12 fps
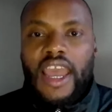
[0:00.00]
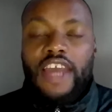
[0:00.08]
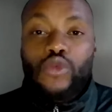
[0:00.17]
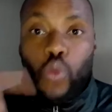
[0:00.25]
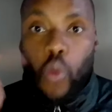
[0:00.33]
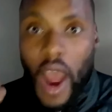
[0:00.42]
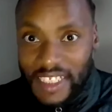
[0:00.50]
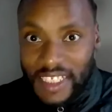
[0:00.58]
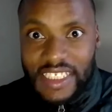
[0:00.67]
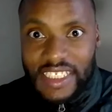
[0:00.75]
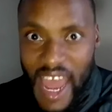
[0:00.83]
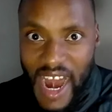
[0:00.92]
and one
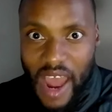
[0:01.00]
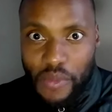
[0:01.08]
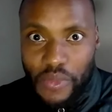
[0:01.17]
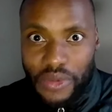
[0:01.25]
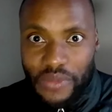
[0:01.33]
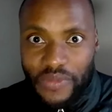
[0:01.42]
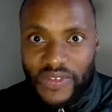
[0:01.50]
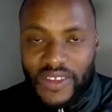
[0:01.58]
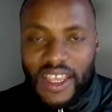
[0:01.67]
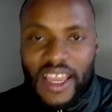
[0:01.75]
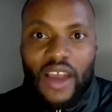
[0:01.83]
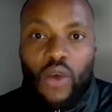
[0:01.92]
setup
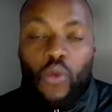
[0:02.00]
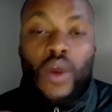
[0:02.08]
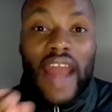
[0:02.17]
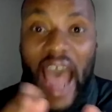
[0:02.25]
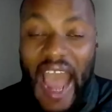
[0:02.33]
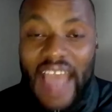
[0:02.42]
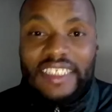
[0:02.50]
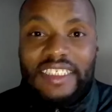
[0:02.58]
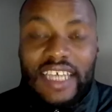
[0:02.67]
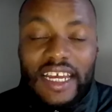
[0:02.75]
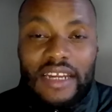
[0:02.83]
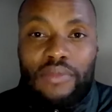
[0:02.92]
when I
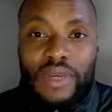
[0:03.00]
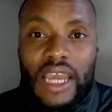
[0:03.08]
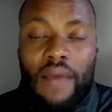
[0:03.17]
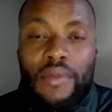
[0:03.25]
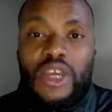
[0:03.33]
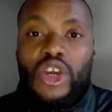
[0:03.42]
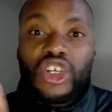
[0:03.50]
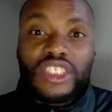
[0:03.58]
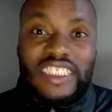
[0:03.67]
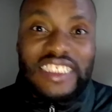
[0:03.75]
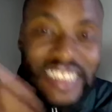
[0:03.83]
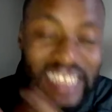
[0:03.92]
started becoming
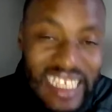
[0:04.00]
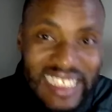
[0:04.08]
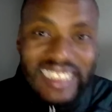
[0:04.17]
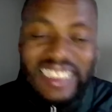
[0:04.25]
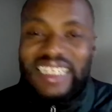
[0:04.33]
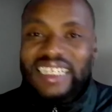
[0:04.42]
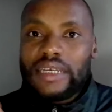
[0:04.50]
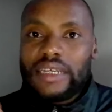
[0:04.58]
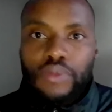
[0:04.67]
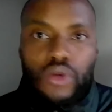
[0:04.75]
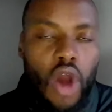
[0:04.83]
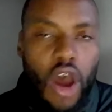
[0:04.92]
consistently
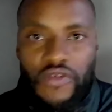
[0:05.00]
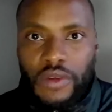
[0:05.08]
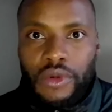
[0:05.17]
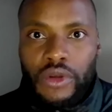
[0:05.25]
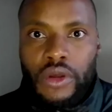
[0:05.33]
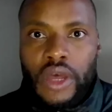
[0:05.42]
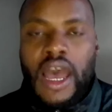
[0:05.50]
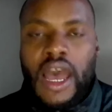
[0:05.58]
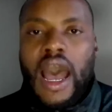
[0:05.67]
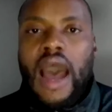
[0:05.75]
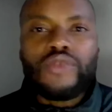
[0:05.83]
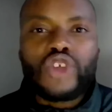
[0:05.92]
profitable.
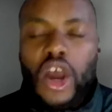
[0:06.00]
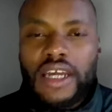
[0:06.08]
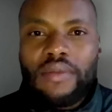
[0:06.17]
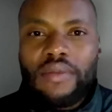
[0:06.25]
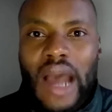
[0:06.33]
I'm talking